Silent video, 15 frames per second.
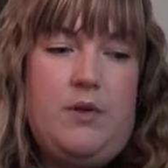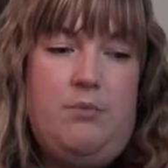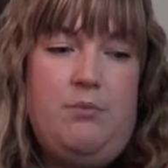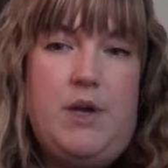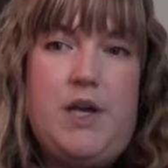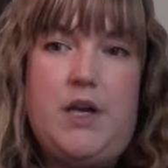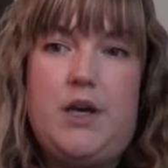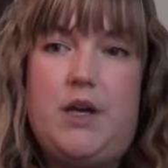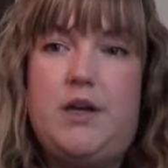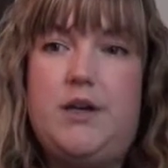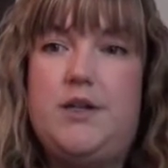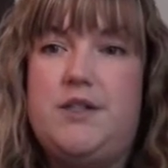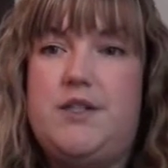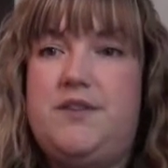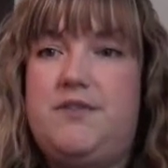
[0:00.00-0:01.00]
make a
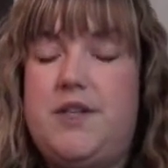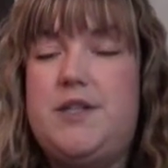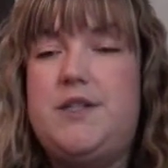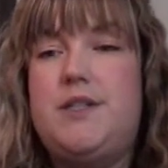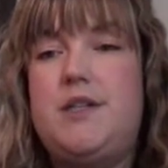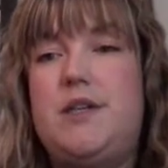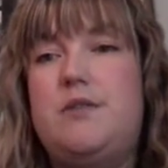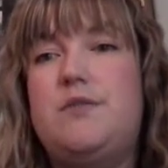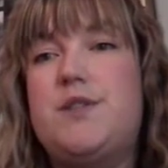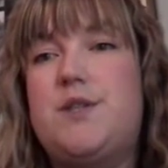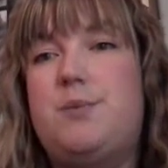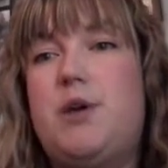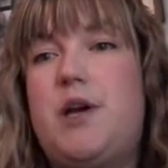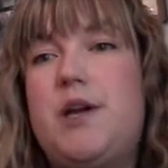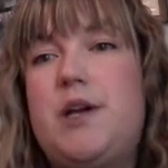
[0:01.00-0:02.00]
nativity scene of
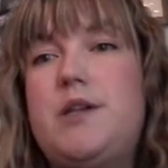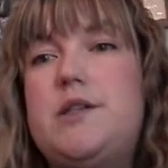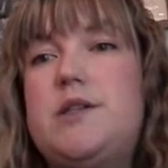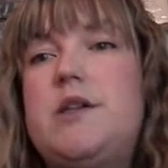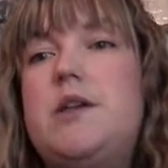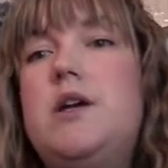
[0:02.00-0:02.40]
some kind.